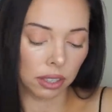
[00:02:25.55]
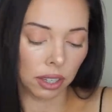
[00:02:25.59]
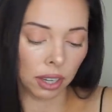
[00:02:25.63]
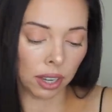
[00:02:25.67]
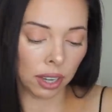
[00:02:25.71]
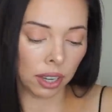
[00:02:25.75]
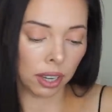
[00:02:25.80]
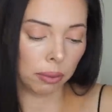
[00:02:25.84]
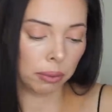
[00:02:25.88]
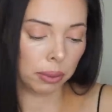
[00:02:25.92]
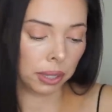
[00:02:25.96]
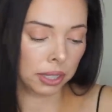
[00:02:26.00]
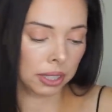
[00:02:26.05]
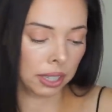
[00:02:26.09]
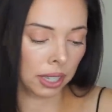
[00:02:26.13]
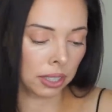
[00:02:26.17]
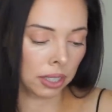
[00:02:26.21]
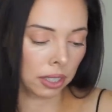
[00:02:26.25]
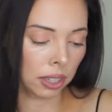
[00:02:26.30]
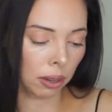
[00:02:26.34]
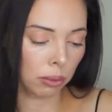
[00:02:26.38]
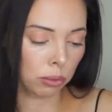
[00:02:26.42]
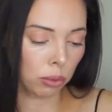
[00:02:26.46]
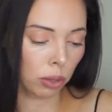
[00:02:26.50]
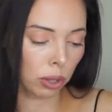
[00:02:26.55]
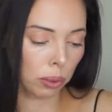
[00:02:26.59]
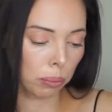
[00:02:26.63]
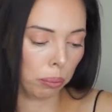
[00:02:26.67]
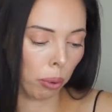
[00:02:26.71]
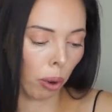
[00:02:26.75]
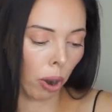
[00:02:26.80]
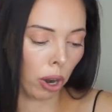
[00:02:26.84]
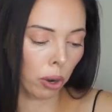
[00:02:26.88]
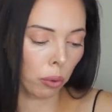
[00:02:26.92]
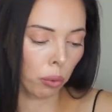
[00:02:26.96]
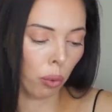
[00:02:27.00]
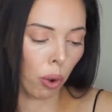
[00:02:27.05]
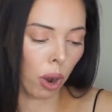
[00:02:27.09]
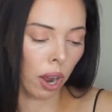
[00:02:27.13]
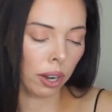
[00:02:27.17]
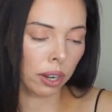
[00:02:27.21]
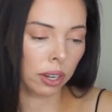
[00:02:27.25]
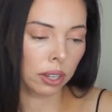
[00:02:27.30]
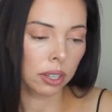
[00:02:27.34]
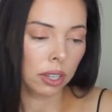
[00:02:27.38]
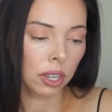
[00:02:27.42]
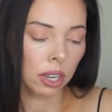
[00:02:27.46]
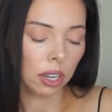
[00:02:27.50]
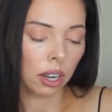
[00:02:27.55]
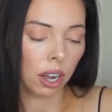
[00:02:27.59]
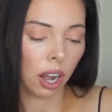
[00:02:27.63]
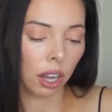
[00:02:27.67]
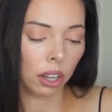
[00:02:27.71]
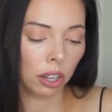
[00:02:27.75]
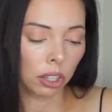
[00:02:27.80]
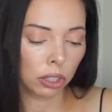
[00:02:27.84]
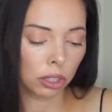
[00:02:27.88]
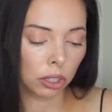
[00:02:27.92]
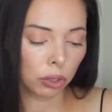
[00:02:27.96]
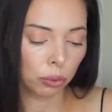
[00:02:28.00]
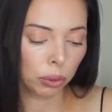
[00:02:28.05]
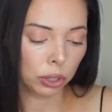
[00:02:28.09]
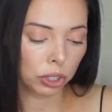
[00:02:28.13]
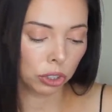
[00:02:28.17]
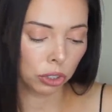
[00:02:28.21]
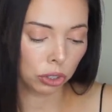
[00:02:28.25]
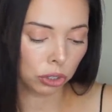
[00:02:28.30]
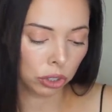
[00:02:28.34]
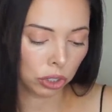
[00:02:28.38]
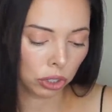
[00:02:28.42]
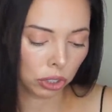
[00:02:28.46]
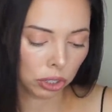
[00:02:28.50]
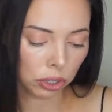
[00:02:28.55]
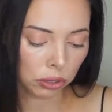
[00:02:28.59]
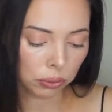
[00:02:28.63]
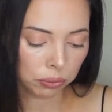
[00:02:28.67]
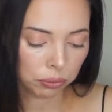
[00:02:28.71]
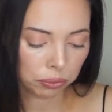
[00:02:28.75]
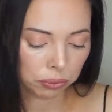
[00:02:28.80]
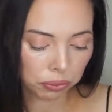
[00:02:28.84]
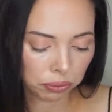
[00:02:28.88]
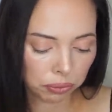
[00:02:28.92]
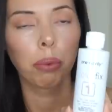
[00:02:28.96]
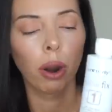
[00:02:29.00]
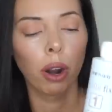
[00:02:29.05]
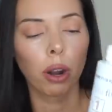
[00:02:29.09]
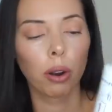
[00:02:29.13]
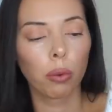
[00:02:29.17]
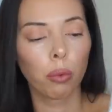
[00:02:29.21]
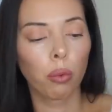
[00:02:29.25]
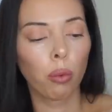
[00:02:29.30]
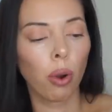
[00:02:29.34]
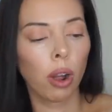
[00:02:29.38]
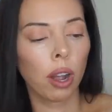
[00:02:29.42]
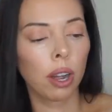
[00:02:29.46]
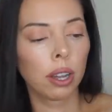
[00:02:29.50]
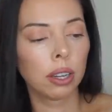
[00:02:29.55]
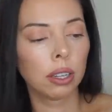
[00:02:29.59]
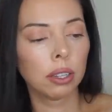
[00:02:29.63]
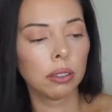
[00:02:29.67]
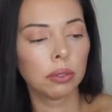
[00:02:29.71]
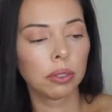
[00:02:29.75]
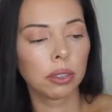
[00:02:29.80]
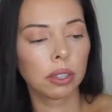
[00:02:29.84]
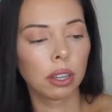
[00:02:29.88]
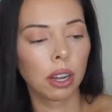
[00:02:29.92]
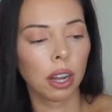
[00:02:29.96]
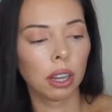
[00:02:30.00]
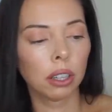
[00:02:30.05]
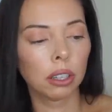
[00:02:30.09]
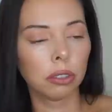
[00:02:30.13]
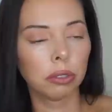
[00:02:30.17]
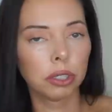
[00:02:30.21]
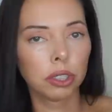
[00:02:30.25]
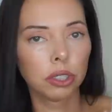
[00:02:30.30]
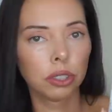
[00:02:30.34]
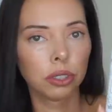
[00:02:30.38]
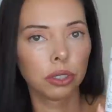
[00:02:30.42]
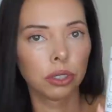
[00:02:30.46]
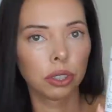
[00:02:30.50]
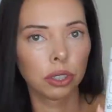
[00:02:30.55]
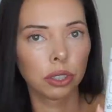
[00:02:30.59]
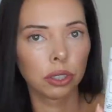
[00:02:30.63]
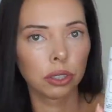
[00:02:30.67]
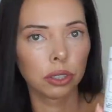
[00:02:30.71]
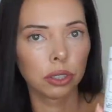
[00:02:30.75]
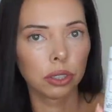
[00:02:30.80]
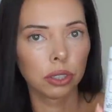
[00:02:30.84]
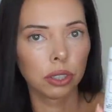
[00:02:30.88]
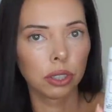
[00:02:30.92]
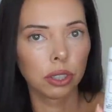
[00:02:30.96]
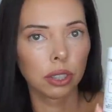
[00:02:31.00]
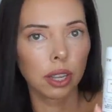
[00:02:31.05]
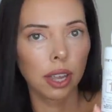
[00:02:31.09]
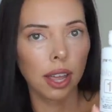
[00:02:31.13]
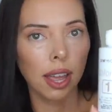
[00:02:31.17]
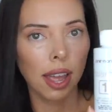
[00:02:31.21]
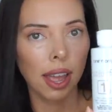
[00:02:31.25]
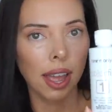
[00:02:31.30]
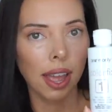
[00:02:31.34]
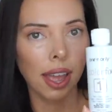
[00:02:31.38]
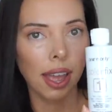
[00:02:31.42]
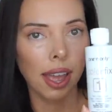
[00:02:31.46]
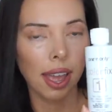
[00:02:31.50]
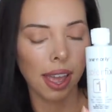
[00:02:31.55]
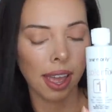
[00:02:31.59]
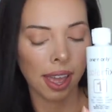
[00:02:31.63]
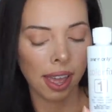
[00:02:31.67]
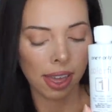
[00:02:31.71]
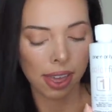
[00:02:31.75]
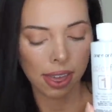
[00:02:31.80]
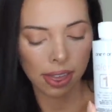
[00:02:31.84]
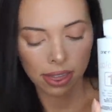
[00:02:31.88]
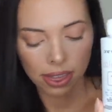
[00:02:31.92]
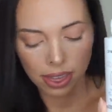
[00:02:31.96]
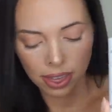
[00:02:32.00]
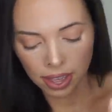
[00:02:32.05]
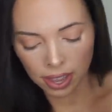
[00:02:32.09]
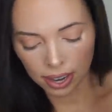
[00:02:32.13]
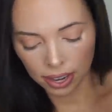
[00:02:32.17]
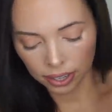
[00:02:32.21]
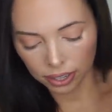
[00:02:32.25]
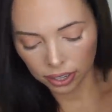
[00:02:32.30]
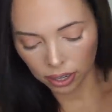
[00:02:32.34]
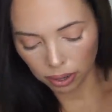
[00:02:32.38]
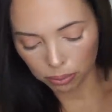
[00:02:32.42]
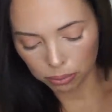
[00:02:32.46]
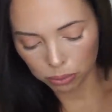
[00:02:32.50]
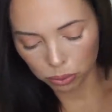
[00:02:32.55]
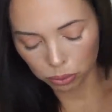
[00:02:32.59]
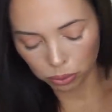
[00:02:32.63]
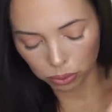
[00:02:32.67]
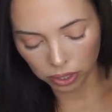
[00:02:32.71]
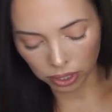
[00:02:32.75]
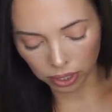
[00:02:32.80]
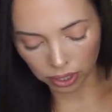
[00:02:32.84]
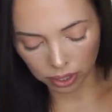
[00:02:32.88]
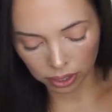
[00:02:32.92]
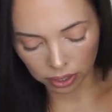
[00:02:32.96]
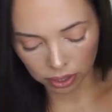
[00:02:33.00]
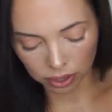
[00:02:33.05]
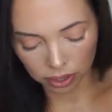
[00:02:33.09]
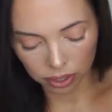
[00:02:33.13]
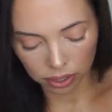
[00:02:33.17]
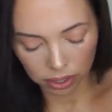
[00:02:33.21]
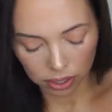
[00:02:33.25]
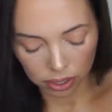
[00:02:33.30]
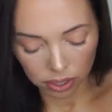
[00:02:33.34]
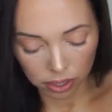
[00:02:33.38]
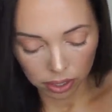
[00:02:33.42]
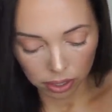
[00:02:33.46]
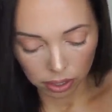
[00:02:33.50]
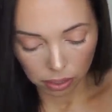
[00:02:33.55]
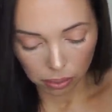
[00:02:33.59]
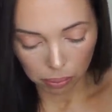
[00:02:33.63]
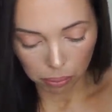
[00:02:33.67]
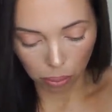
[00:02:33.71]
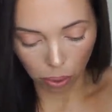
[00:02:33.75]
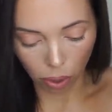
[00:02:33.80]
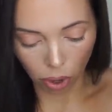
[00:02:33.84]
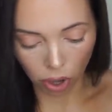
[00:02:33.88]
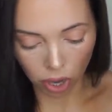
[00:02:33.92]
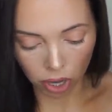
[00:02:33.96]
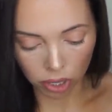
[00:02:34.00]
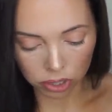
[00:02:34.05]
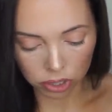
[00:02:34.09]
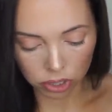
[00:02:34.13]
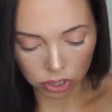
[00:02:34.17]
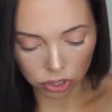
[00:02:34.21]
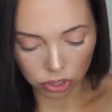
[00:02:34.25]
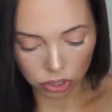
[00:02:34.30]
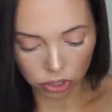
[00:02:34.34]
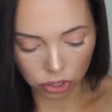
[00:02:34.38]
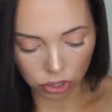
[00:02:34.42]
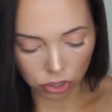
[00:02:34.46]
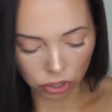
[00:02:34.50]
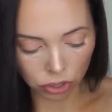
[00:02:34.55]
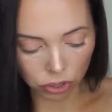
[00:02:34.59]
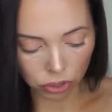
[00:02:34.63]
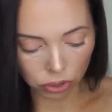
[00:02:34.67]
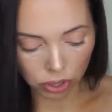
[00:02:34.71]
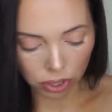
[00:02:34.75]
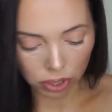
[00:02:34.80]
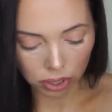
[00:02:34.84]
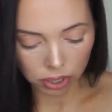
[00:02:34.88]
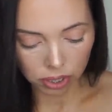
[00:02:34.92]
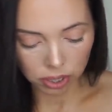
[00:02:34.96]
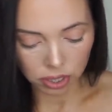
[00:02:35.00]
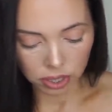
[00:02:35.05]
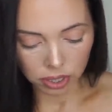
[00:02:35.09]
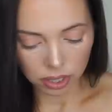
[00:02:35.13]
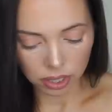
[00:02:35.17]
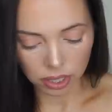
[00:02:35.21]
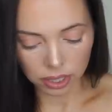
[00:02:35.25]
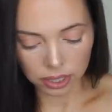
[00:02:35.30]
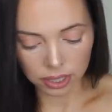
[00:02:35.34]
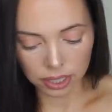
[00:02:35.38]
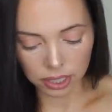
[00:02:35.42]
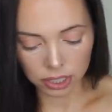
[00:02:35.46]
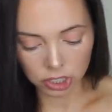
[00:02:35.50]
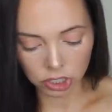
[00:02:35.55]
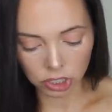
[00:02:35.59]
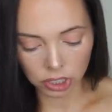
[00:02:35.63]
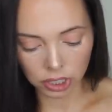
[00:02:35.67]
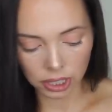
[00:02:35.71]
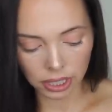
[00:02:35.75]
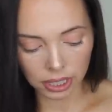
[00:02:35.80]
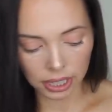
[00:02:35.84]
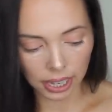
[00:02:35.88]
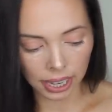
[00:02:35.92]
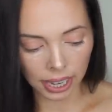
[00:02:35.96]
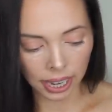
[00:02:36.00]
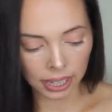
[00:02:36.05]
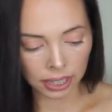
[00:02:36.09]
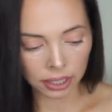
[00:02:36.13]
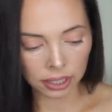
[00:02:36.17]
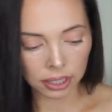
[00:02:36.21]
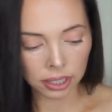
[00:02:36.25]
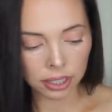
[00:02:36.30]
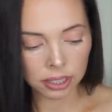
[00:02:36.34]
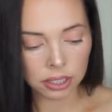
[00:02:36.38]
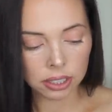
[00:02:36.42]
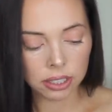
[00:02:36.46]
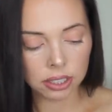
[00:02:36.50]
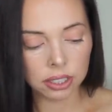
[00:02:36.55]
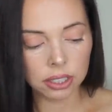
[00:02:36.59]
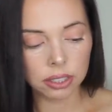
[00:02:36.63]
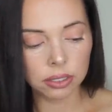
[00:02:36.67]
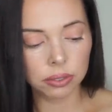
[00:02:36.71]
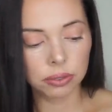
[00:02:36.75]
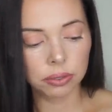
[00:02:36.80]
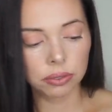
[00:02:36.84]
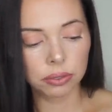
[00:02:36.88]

It says it comes with part one, color reducer. Part one, color reducer. And then it comes with part two, conditioning analyst.